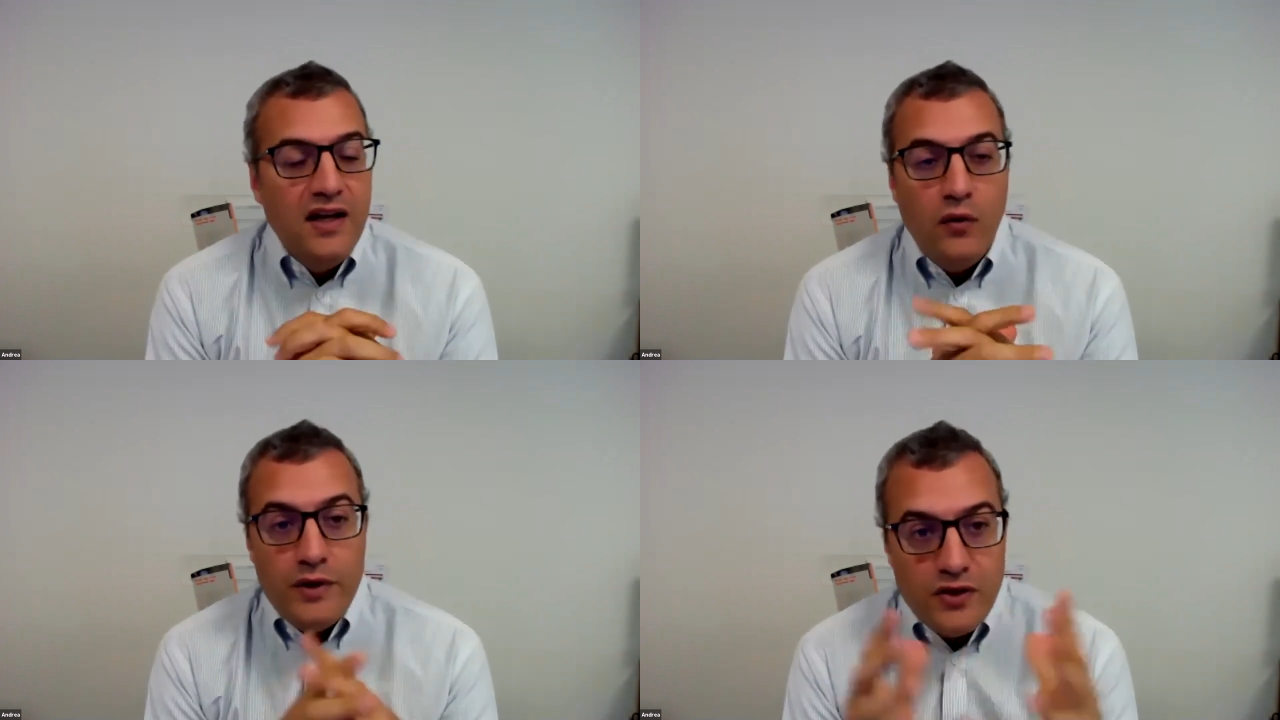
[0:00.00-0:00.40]

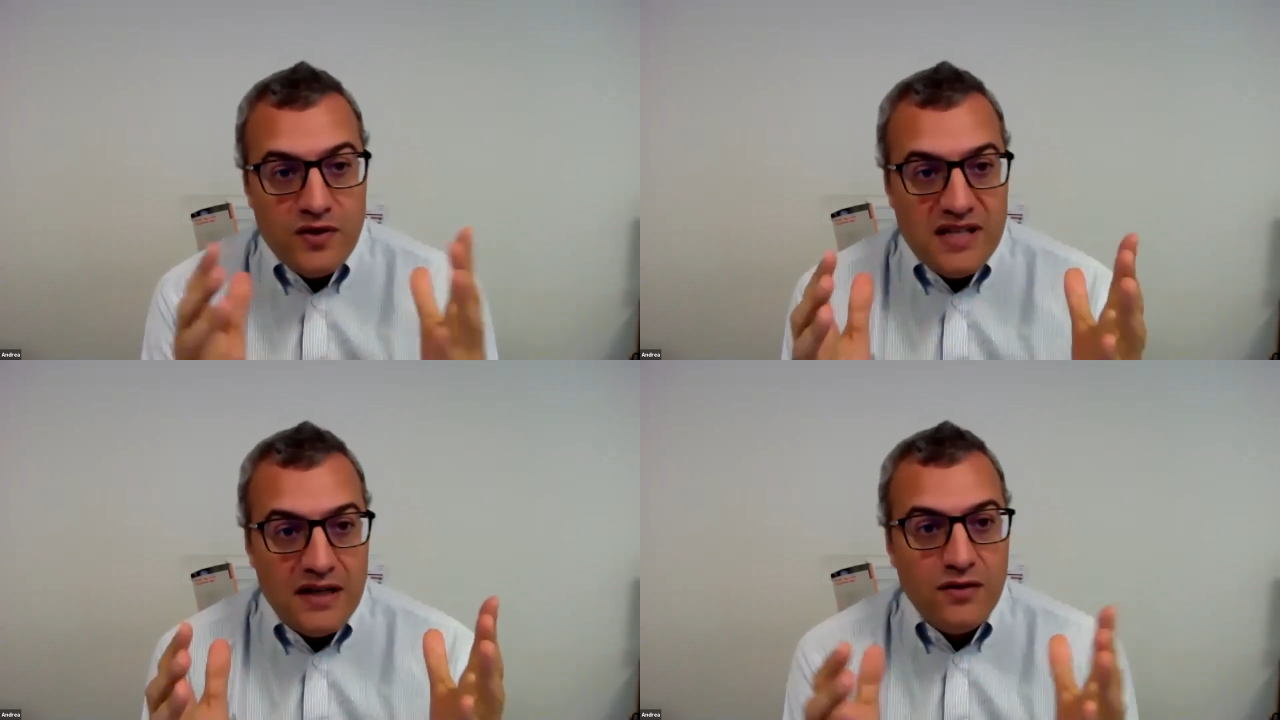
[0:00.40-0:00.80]
we should
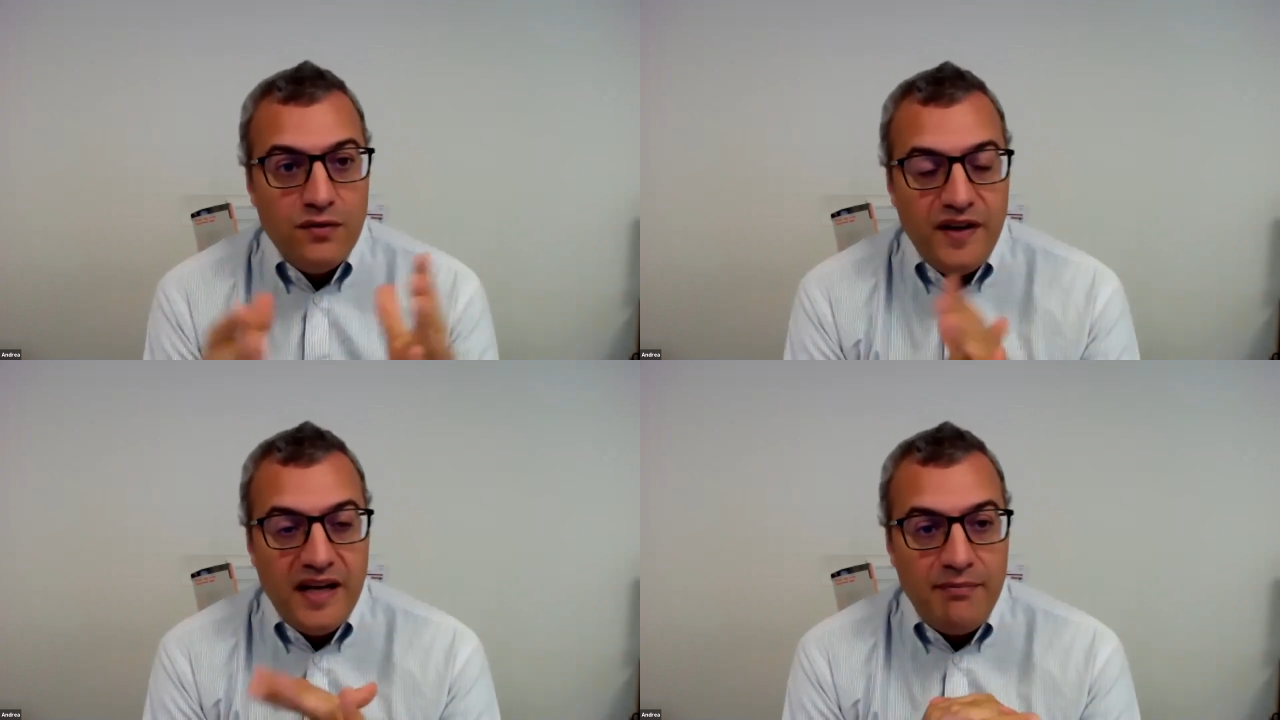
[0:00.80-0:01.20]
start to
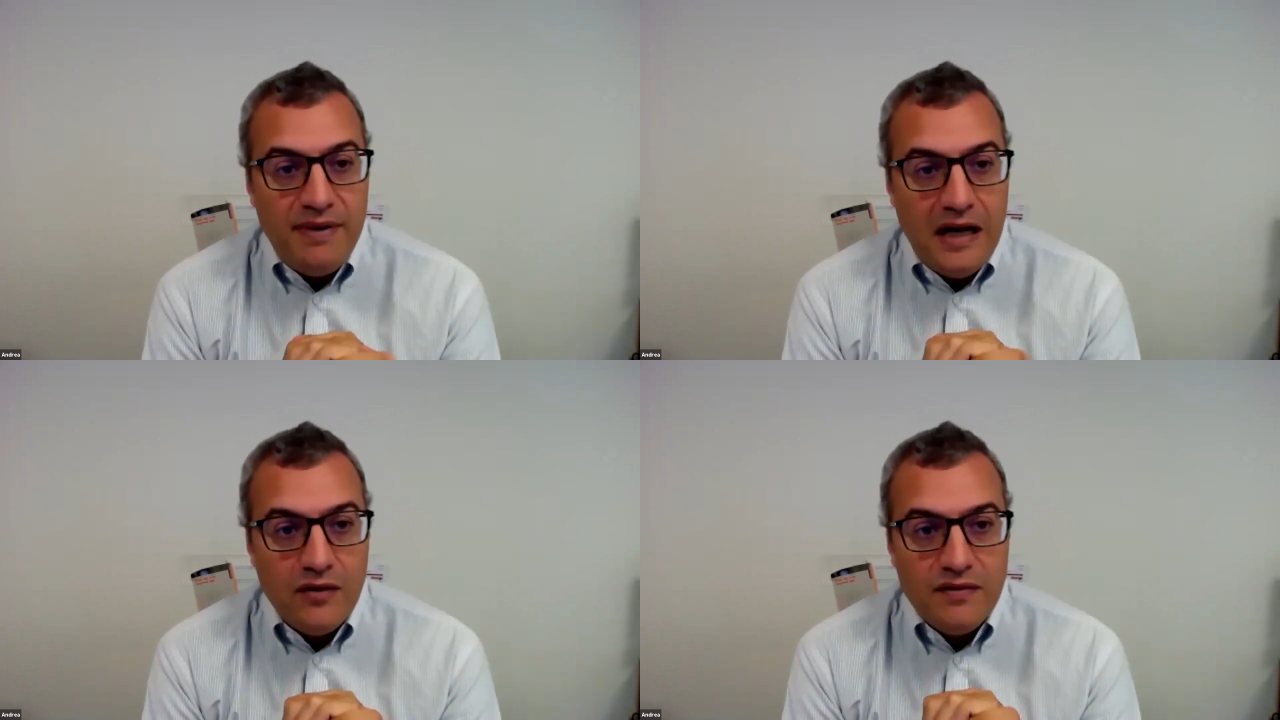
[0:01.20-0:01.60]
think
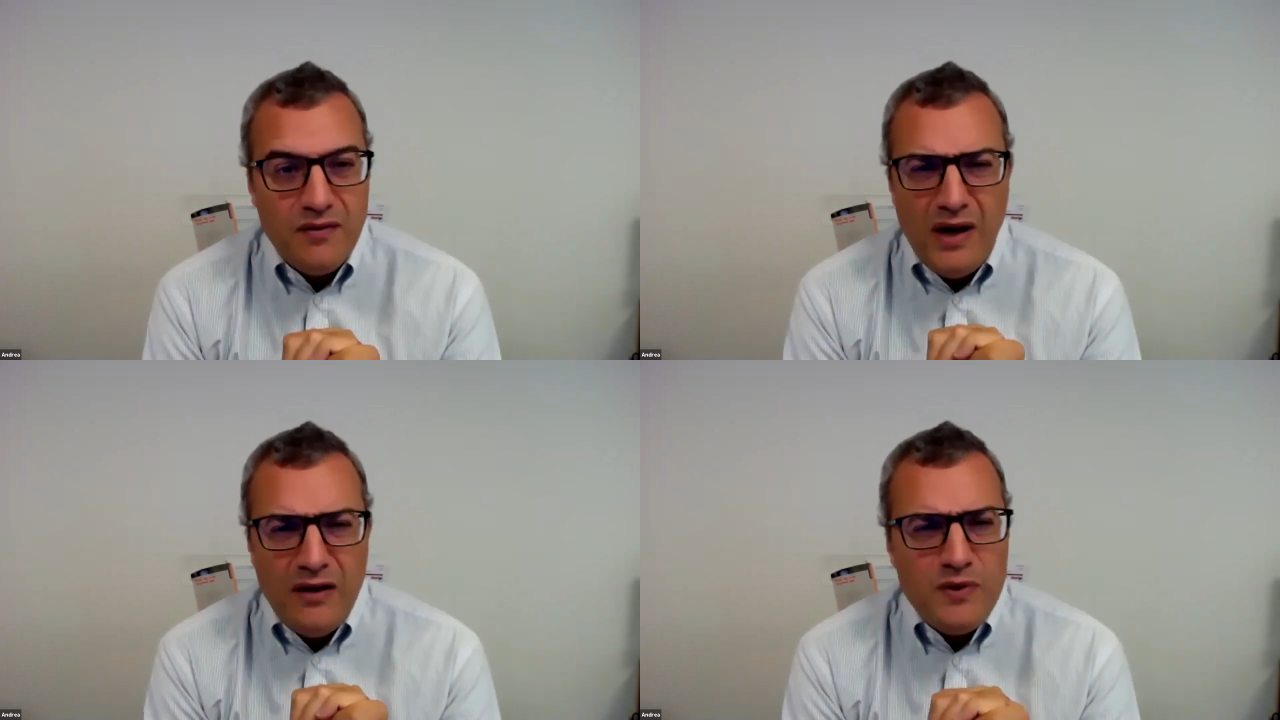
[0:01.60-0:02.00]
about
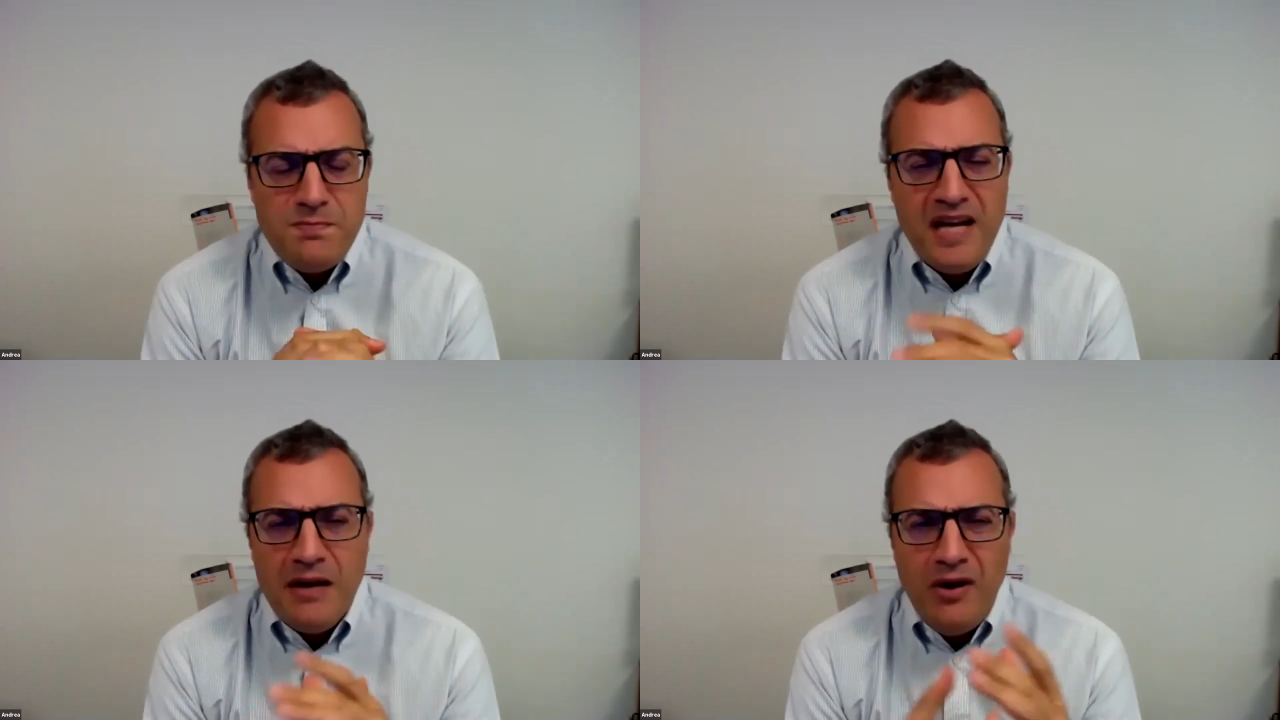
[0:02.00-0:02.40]
why we
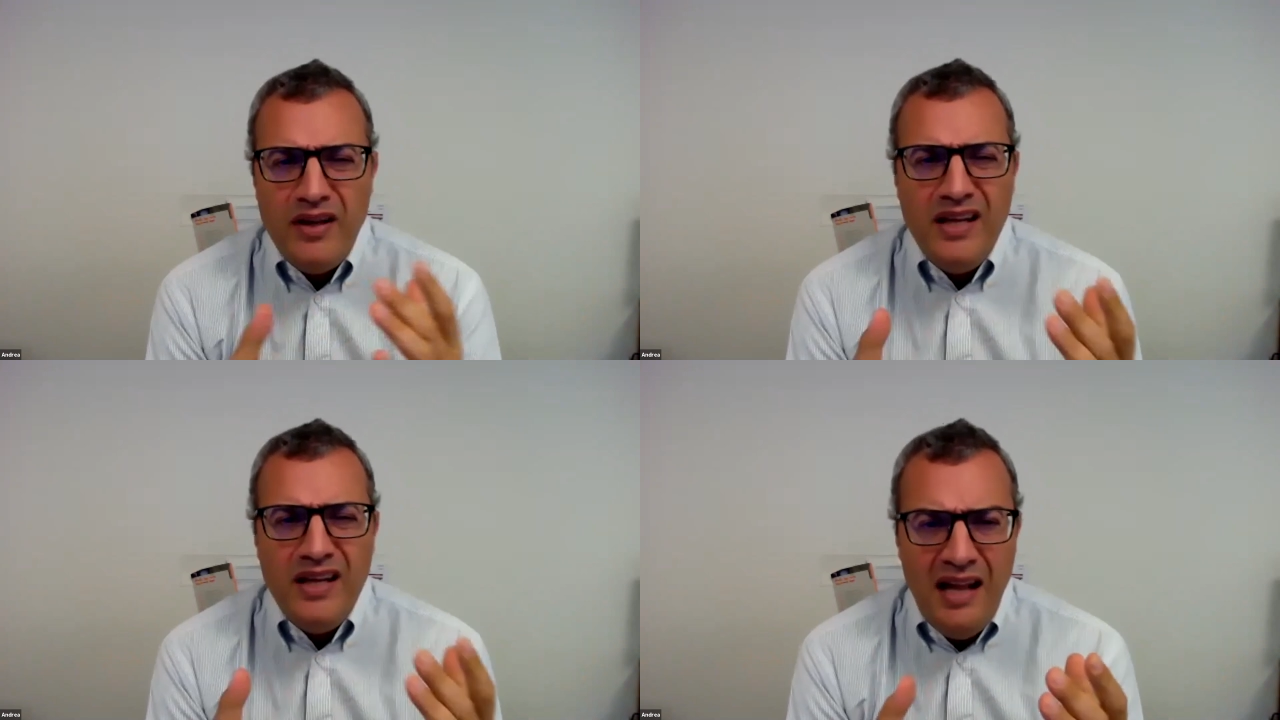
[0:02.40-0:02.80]
speak about
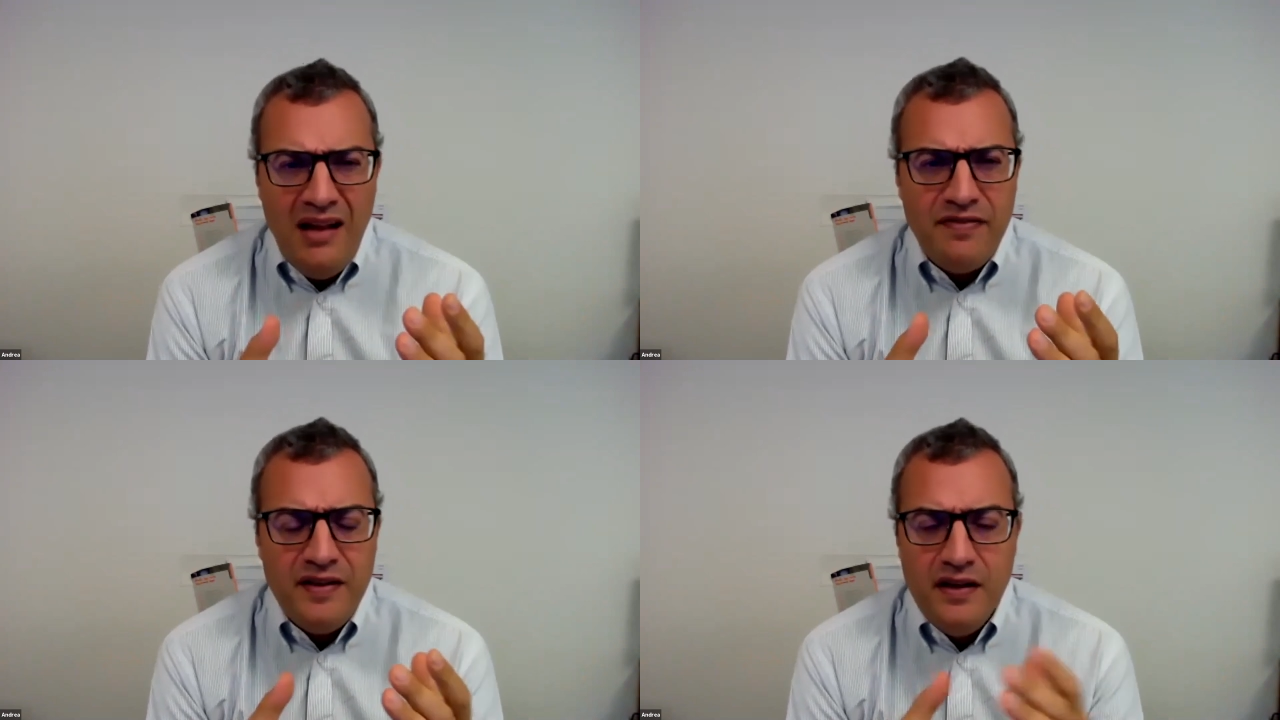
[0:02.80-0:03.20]
e-health.